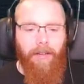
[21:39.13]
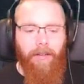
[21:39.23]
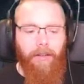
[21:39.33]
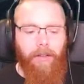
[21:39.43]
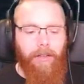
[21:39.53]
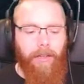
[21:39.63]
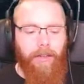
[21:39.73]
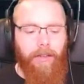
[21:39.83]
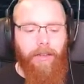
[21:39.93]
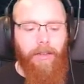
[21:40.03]
you
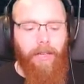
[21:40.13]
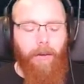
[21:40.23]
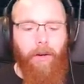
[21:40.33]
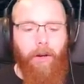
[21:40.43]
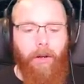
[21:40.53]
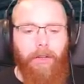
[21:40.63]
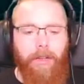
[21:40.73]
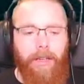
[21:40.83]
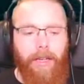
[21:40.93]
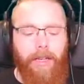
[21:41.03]
can go along
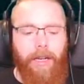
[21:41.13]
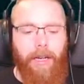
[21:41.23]
the